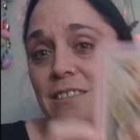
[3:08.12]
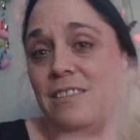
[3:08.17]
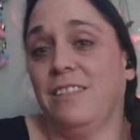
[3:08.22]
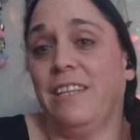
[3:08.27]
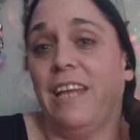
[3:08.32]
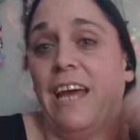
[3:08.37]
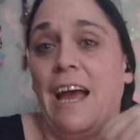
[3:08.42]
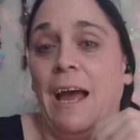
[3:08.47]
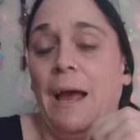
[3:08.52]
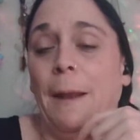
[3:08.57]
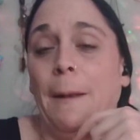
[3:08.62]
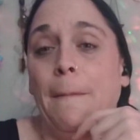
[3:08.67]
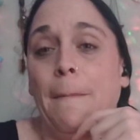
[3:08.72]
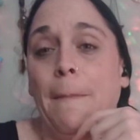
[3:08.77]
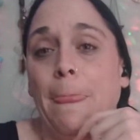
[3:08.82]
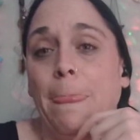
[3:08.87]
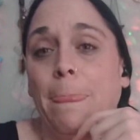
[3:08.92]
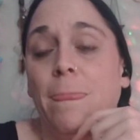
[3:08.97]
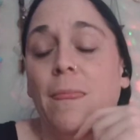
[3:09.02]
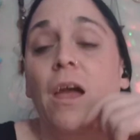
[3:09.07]
that,
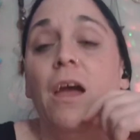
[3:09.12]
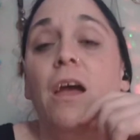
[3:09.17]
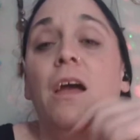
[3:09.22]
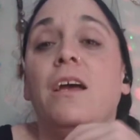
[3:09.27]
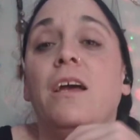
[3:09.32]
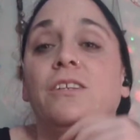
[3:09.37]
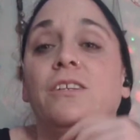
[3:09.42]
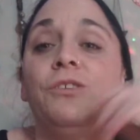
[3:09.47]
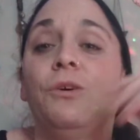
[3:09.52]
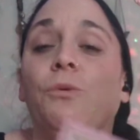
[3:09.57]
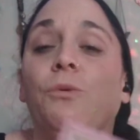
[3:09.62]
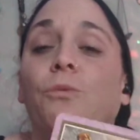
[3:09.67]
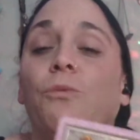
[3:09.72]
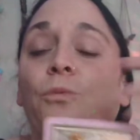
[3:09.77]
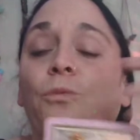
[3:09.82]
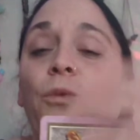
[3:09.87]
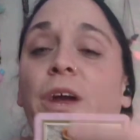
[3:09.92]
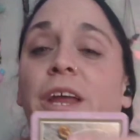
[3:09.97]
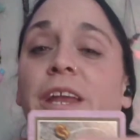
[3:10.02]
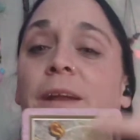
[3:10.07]
so
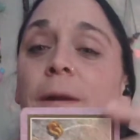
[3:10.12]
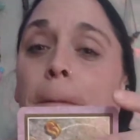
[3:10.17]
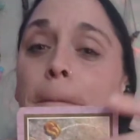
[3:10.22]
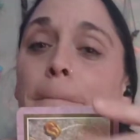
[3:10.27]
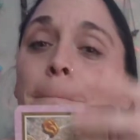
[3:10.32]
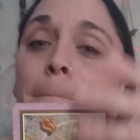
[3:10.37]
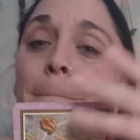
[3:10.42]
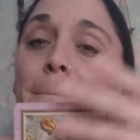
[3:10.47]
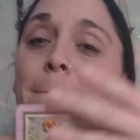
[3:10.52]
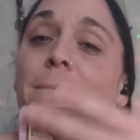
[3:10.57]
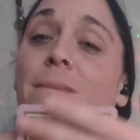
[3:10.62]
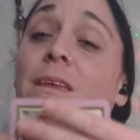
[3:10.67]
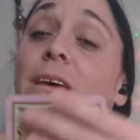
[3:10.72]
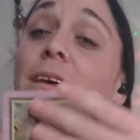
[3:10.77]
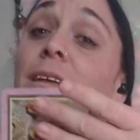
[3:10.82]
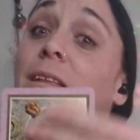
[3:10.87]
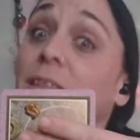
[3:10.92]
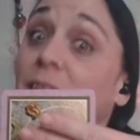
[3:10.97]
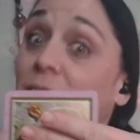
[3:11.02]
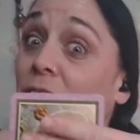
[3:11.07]
when
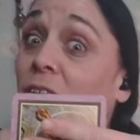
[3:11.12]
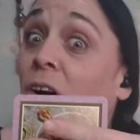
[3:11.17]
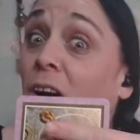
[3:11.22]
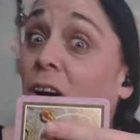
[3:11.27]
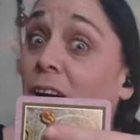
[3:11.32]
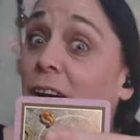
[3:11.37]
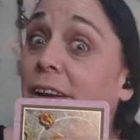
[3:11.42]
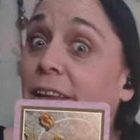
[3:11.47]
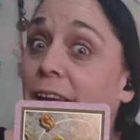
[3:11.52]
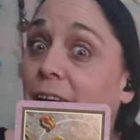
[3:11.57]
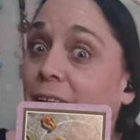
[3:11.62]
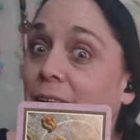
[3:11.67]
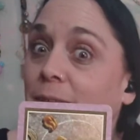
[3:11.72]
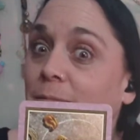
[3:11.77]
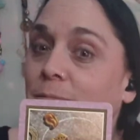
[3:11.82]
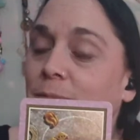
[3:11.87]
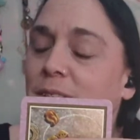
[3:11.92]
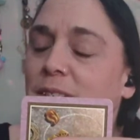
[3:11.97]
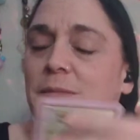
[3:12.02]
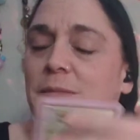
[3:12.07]
the card
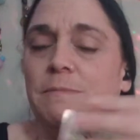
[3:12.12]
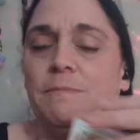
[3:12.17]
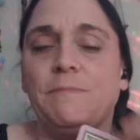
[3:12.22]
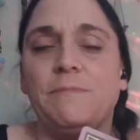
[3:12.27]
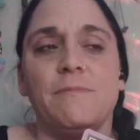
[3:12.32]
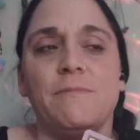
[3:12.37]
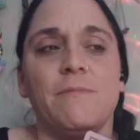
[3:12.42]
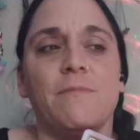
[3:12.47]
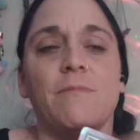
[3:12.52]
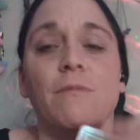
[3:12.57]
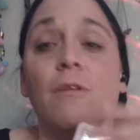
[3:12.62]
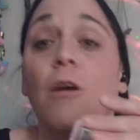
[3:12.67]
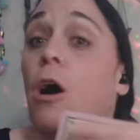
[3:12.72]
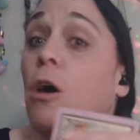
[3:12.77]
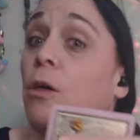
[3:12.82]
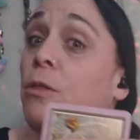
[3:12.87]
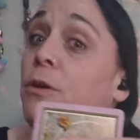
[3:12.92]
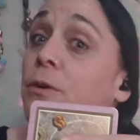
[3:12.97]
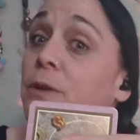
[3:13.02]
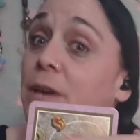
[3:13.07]
games,
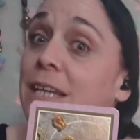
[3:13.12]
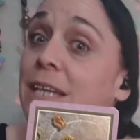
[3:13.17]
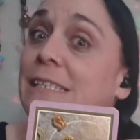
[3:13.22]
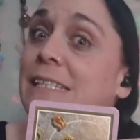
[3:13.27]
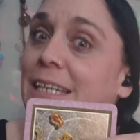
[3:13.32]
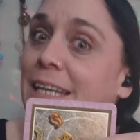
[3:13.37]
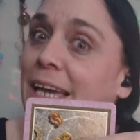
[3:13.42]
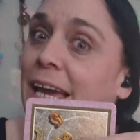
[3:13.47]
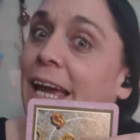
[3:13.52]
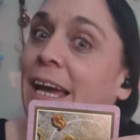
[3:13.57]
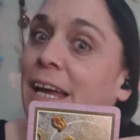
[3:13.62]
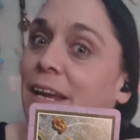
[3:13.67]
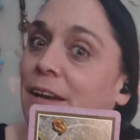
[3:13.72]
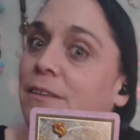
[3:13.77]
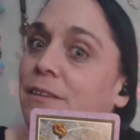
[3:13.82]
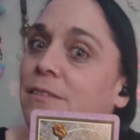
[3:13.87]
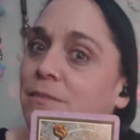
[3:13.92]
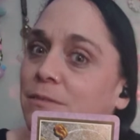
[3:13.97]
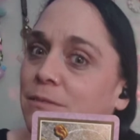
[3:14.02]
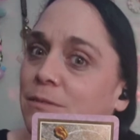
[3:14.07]
although yes, it
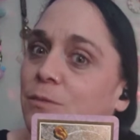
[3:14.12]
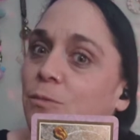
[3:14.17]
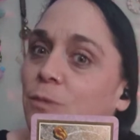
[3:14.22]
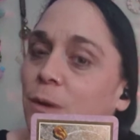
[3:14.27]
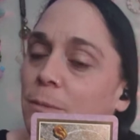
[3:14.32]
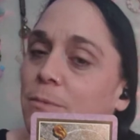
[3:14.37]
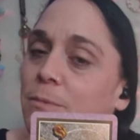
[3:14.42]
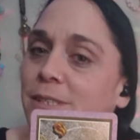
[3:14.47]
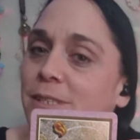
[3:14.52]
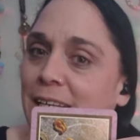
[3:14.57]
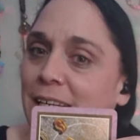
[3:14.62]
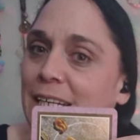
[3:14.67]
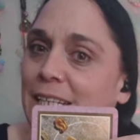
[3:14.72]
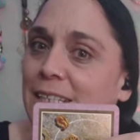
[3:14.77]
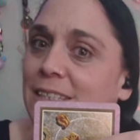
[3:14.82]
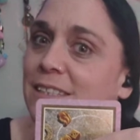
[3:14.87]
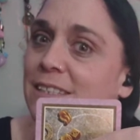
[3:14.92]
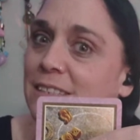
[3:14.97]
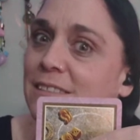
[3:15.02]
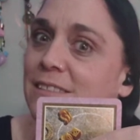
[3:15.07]
can
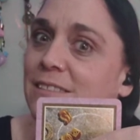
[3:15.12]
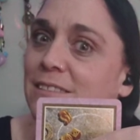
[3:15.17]
represent